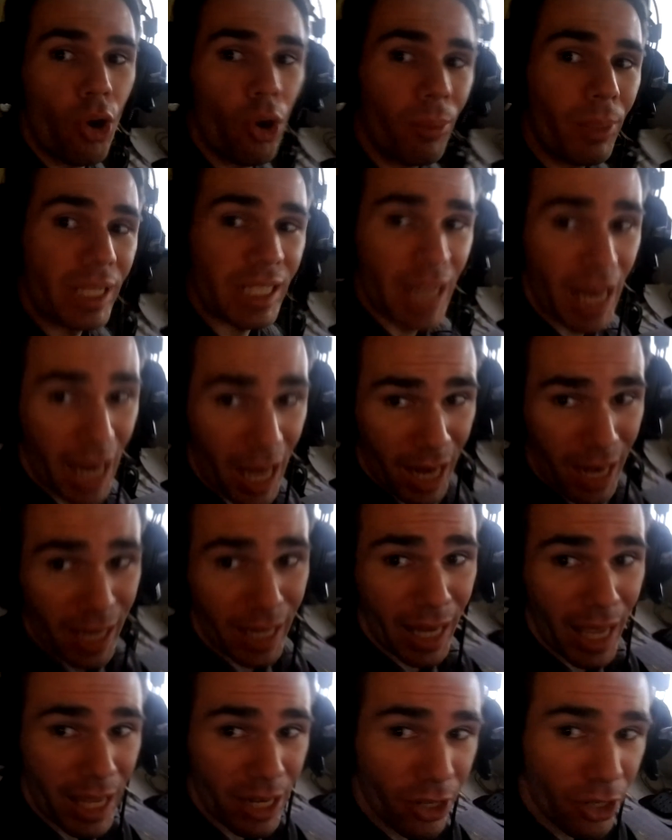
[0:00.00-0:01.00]
Normally it's a lot
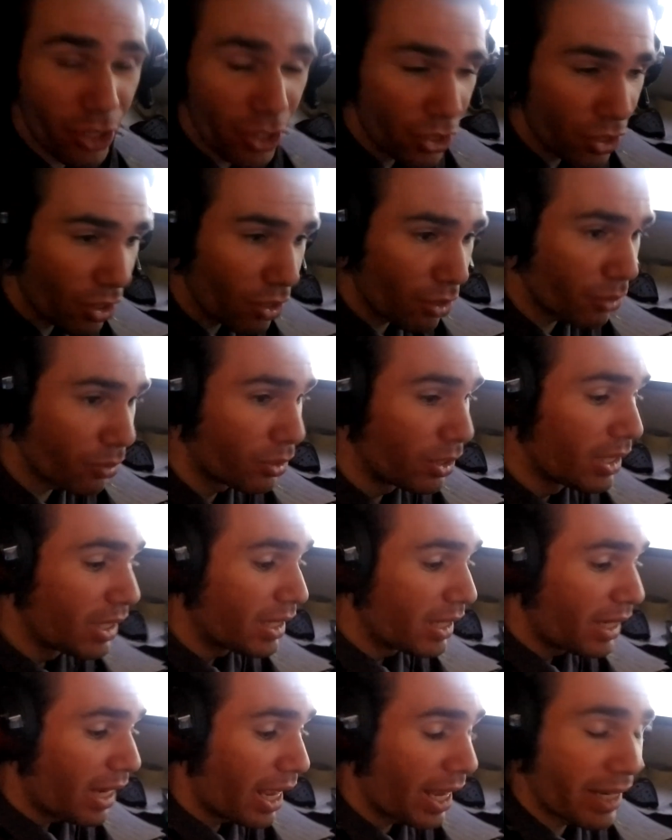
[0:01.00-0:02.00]
later, so
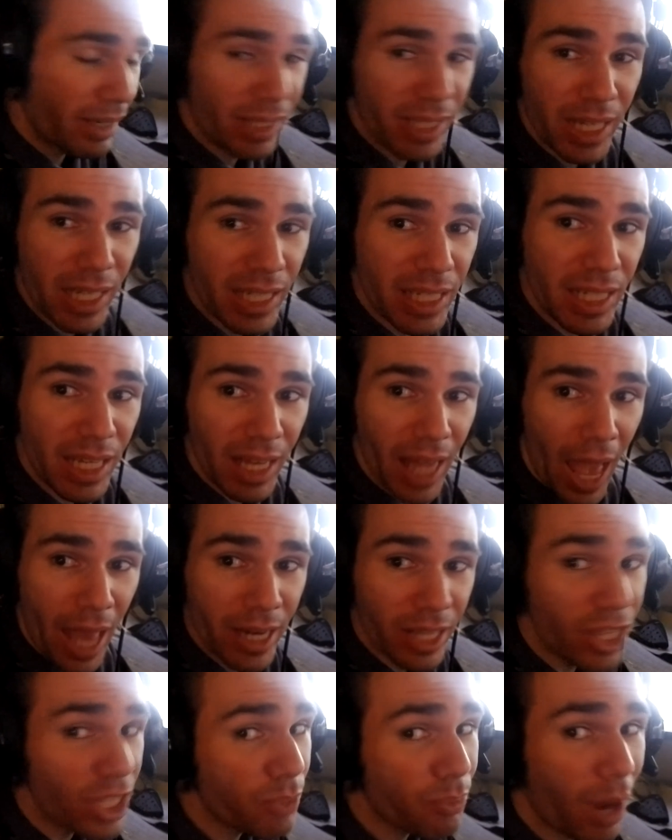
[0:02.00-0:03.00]
I can still
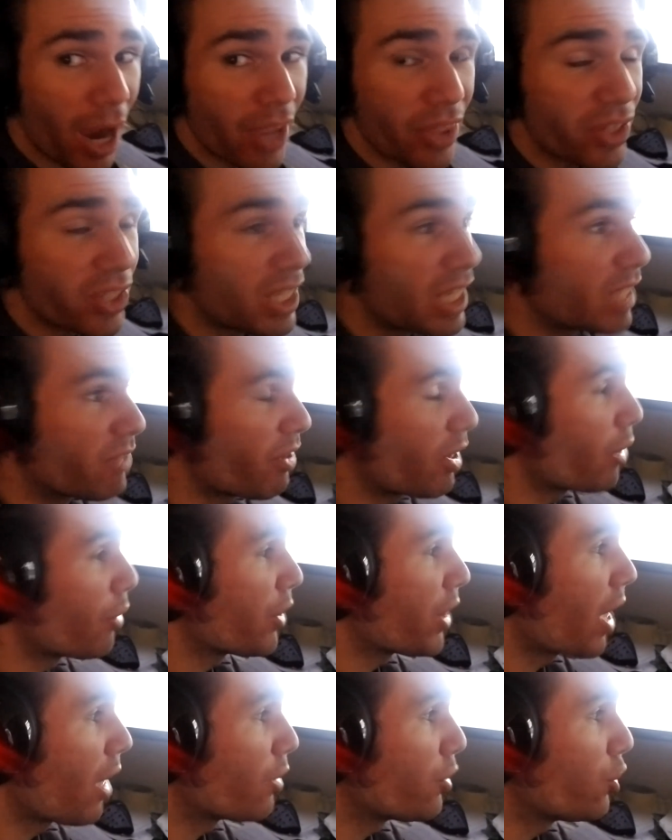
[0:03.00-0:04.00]
edit this behind the scenes video
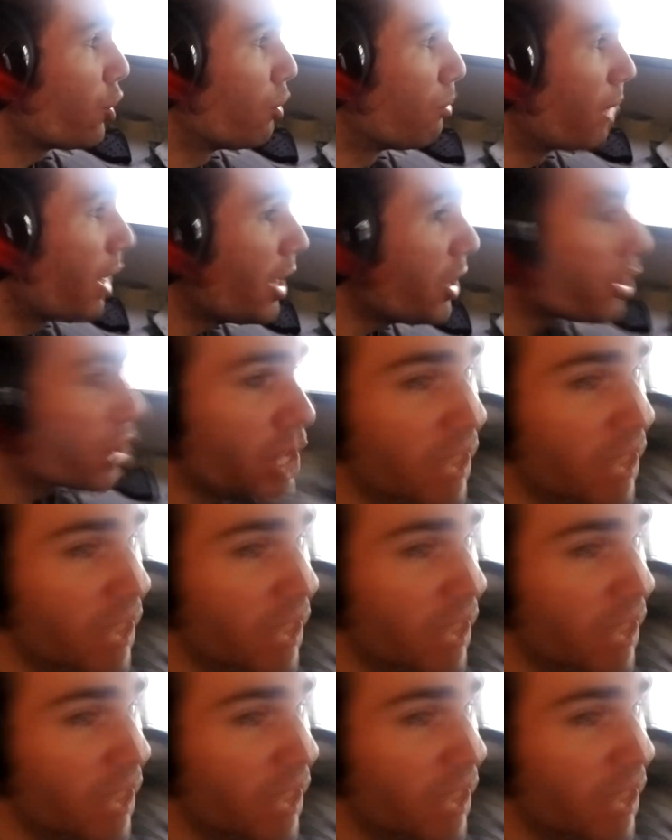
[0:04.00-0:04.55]
without too much.